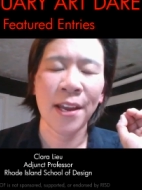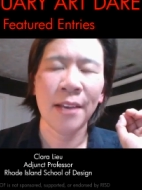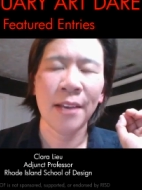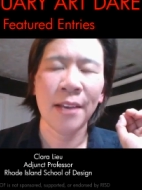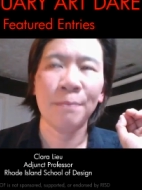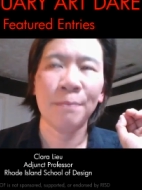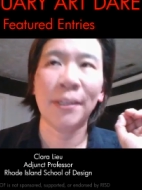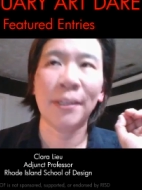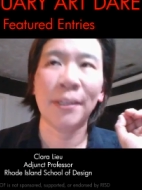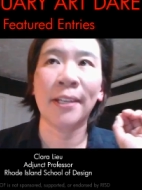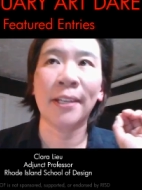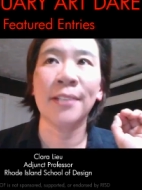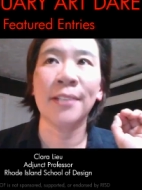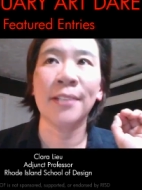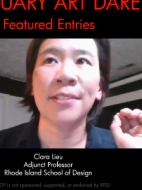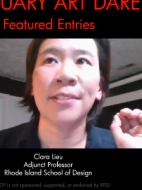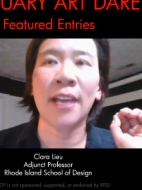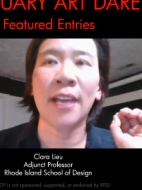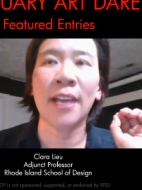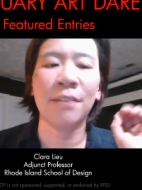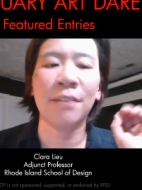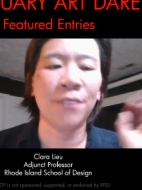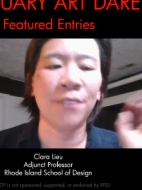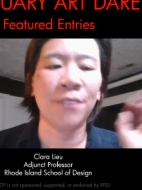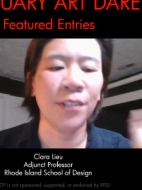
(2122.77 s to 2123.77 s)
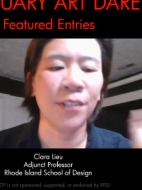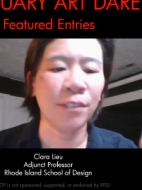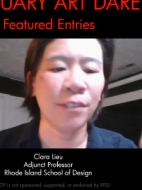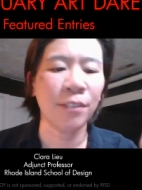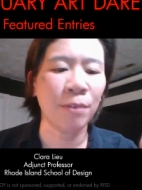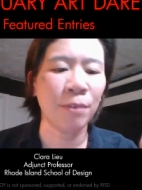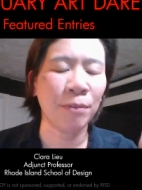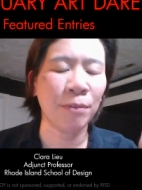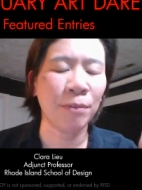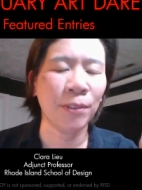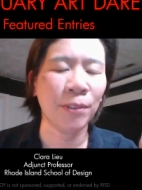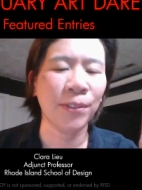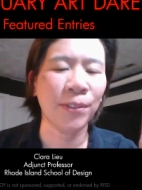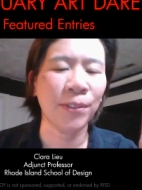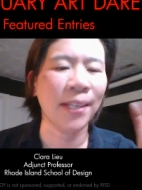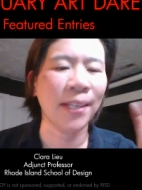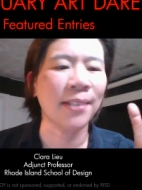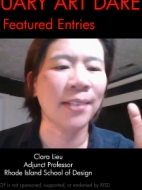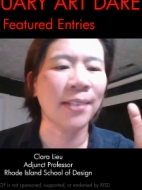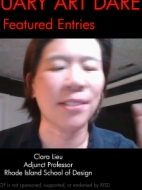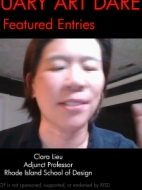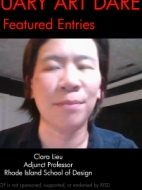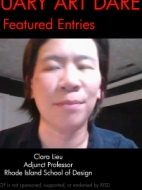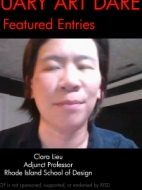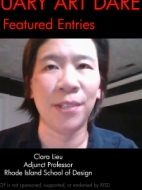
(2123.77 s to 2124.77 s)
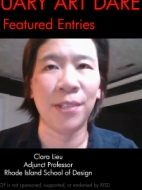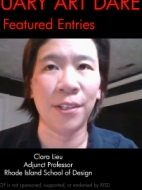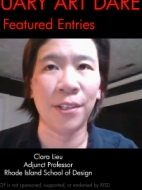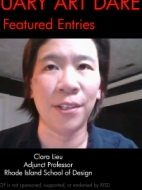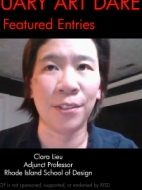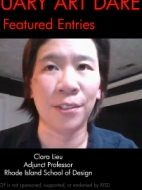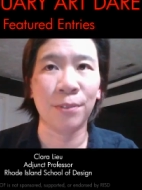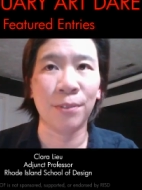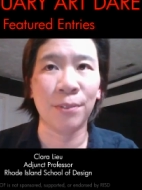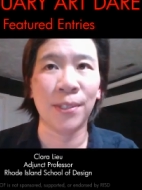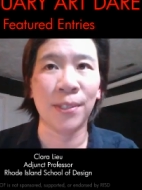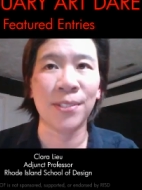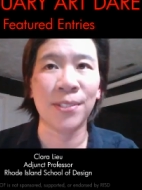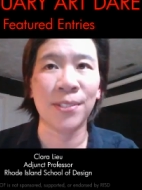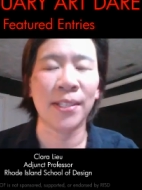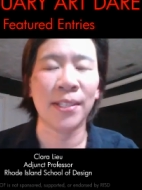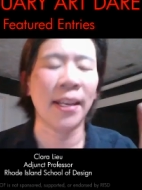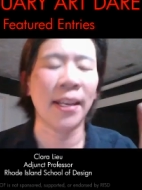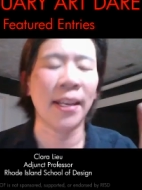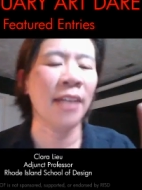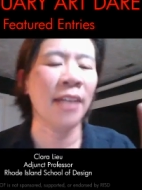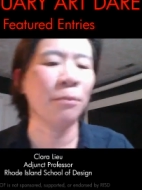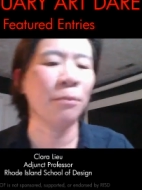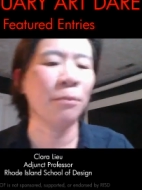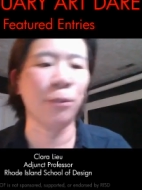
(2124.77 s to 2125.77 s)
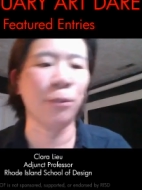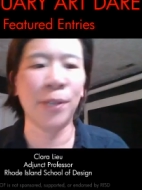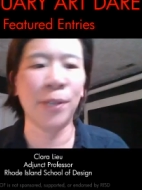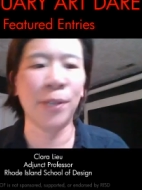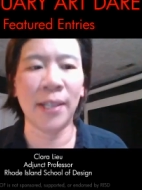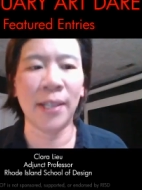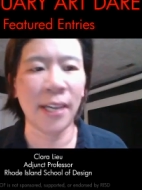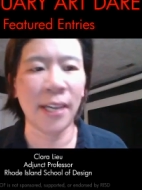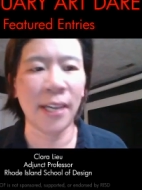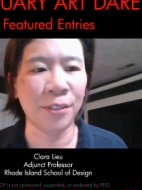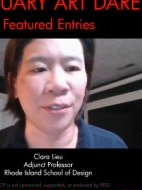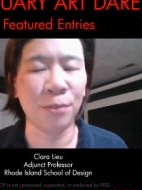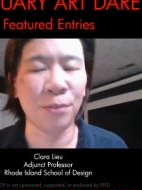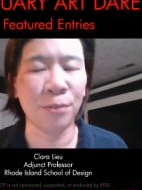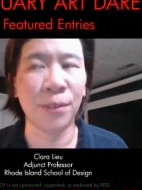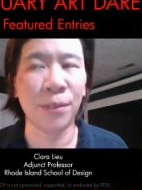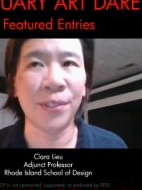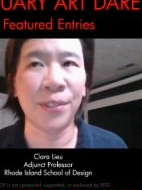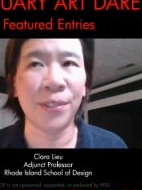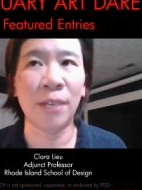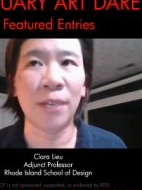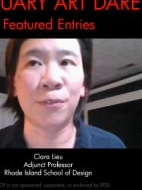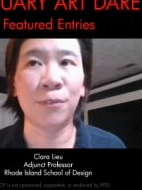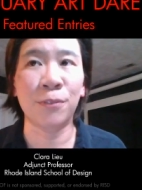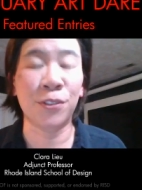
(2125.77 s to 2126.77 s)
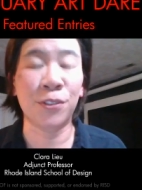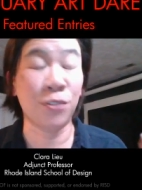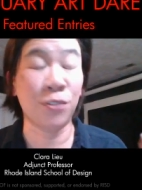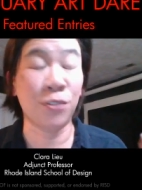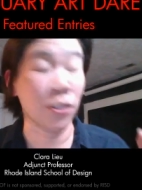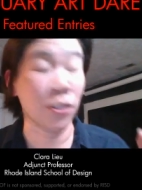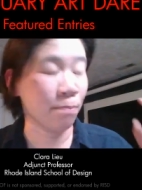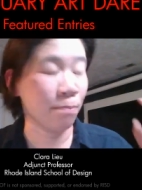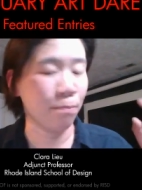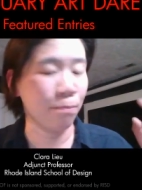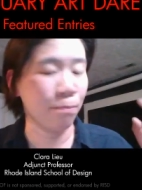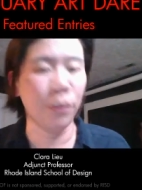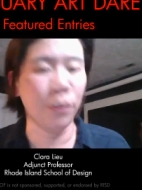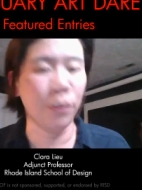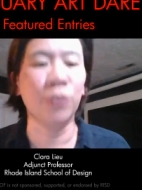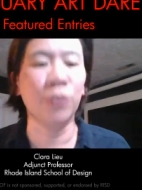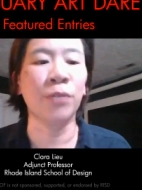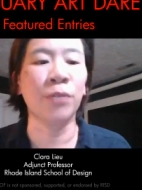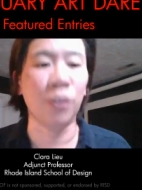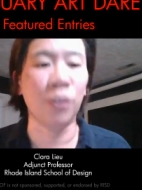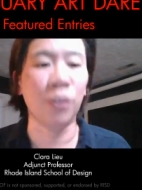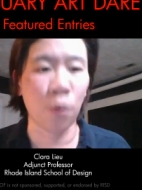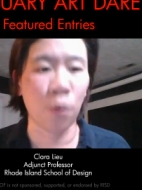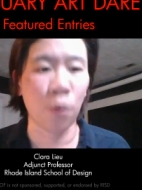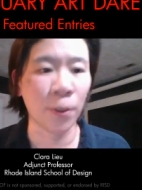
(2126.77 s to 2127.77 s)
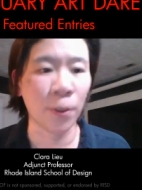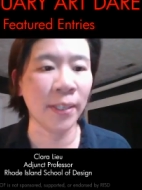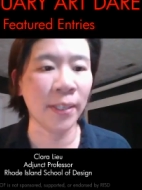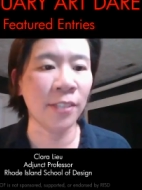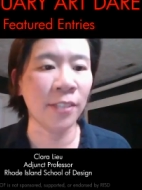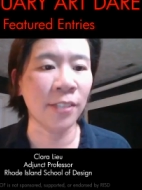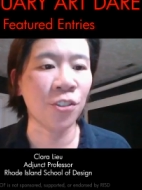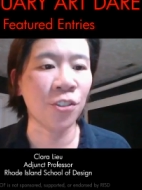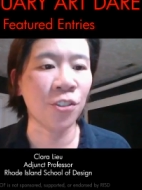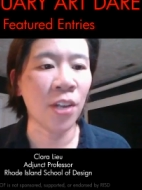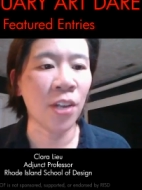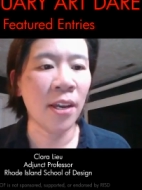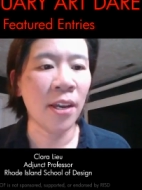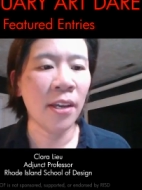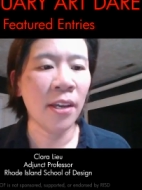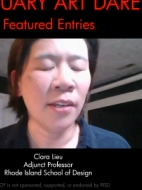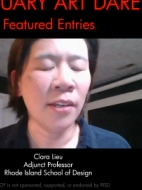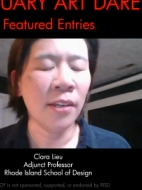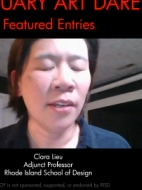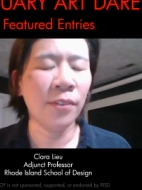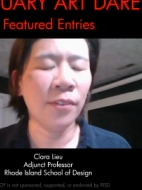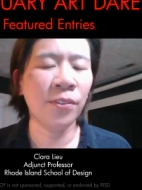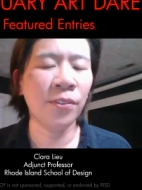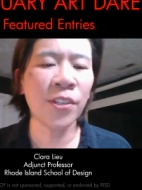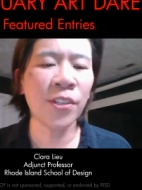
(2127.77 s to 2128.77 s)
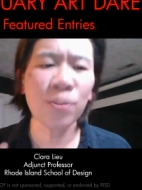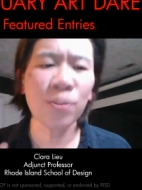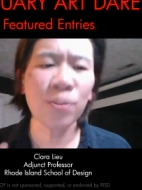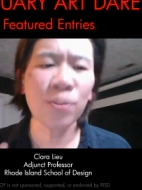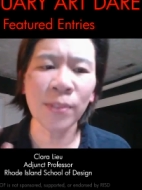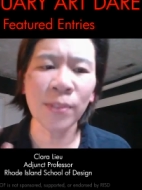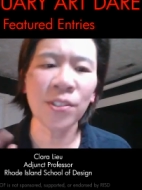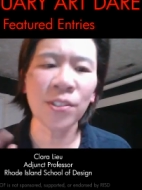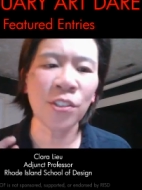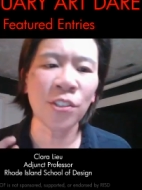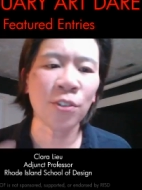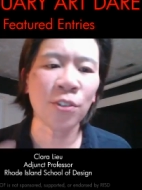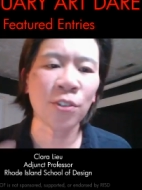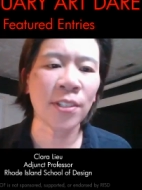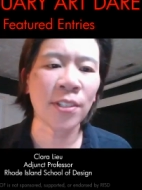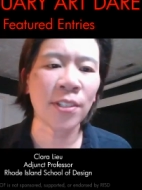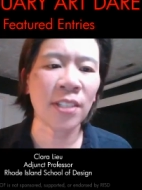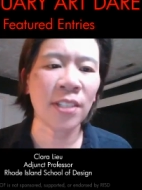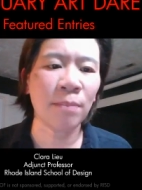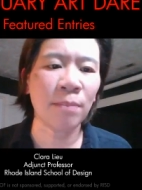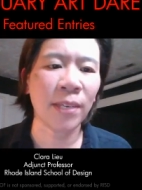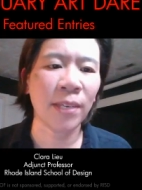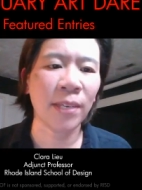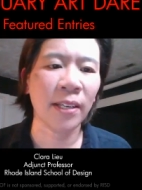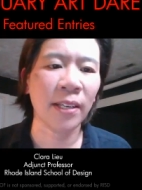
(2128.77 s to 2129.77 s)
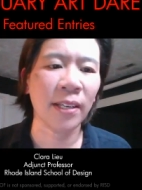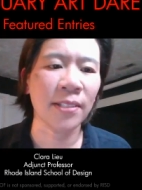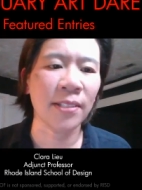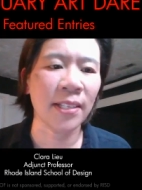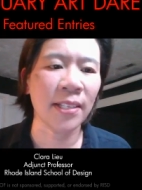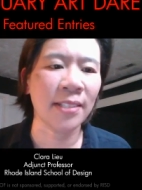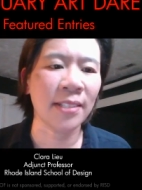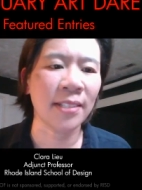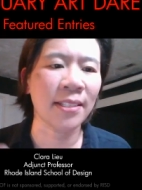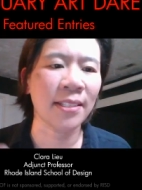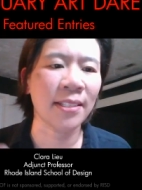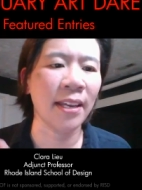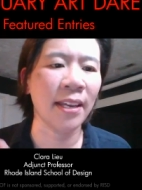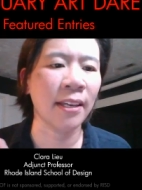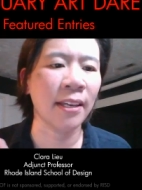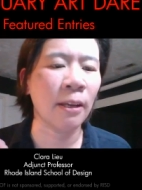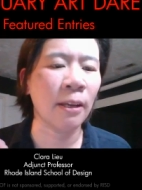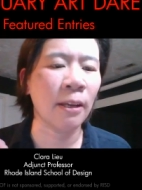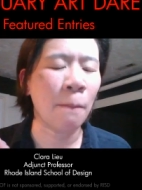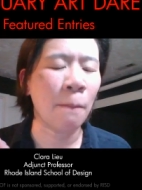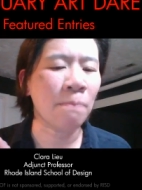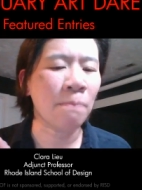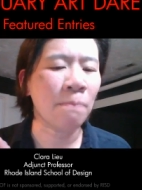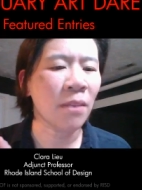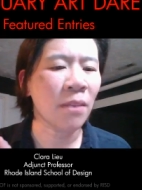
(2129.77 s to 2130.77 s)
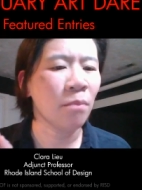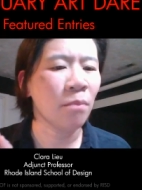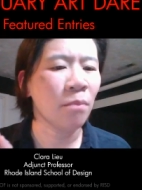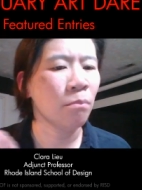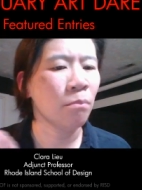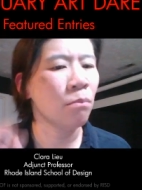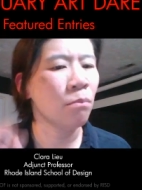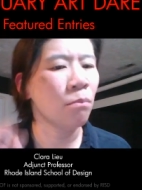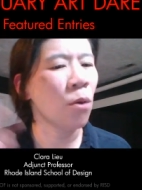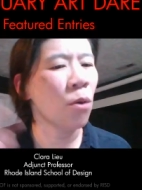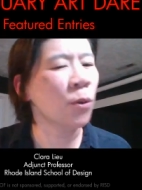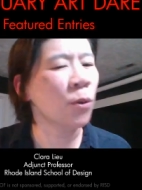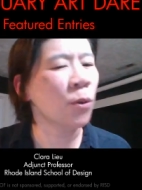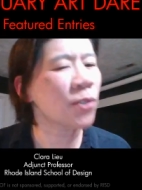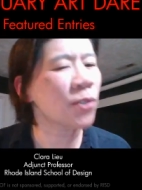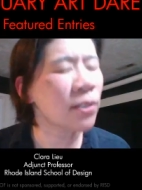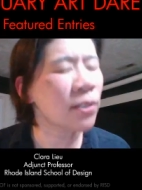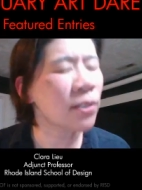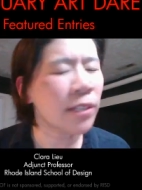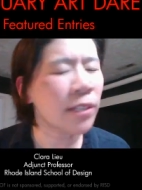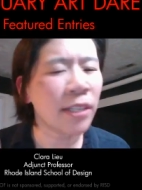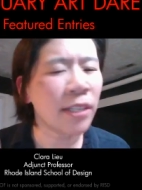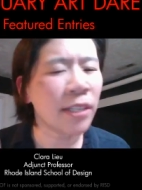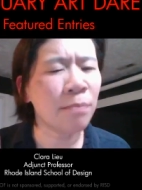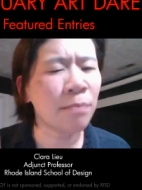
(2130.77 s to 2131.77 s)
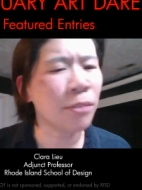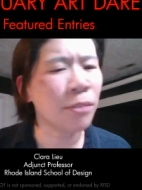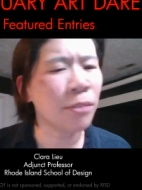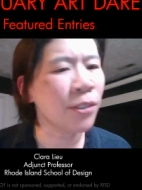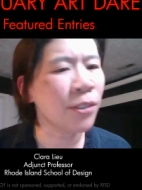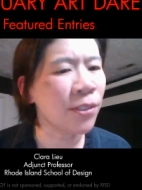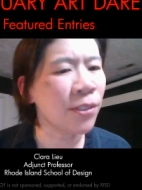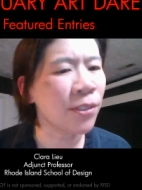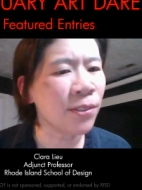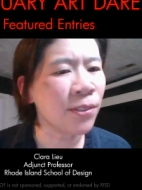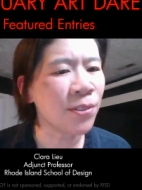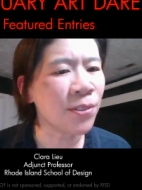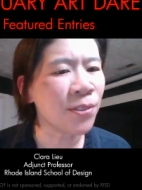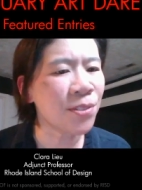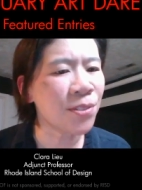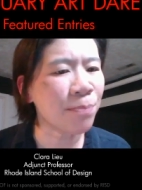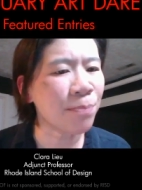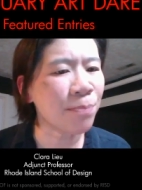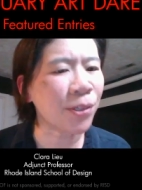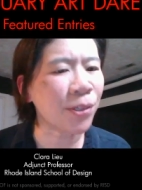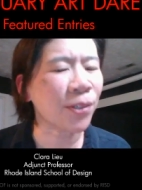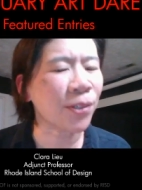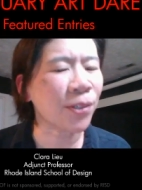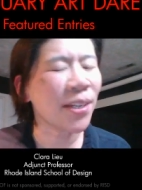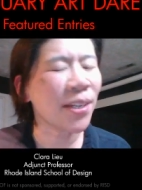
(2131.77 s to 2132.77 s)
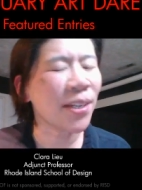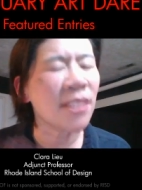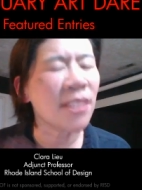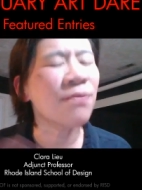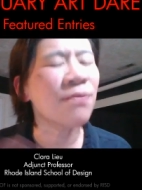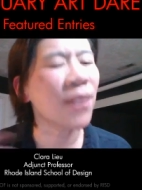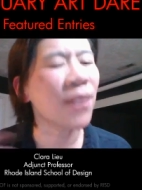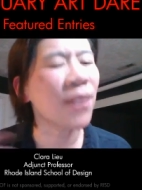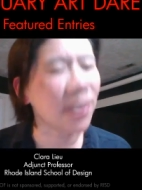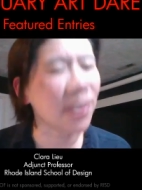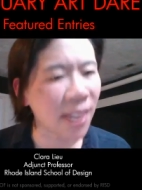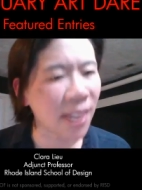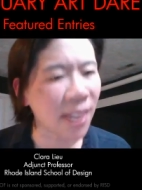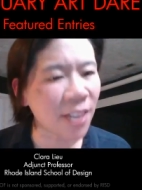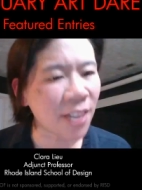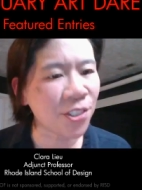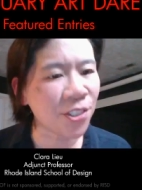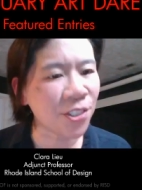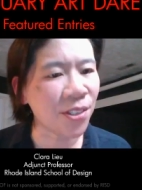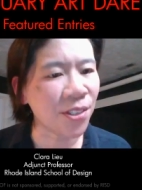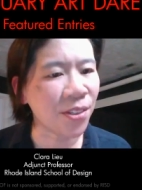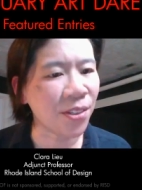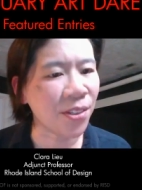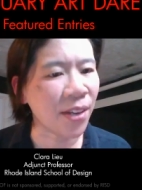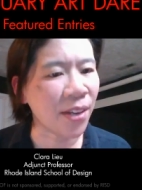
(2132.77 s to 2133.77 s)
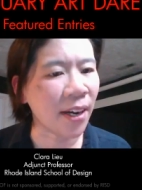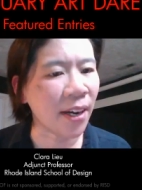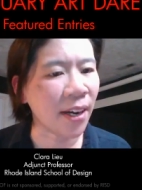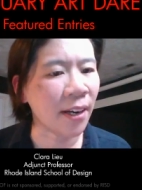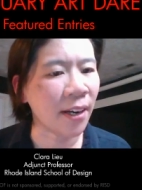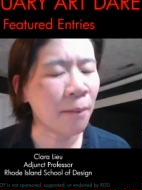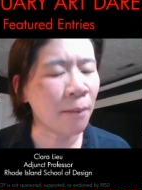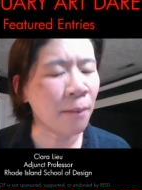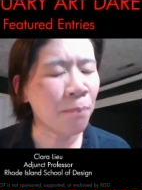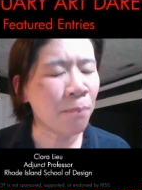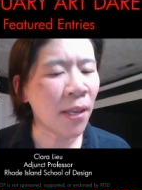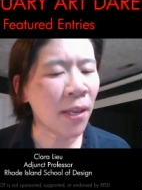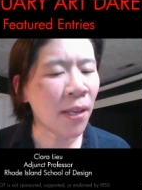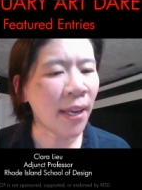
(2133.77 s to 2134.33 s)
Because I feel like when we were looking at some of the other ones, like Anamaria had the one that was just blue and orange. This one's interesting because it's like mostly blues, but there is variation in there.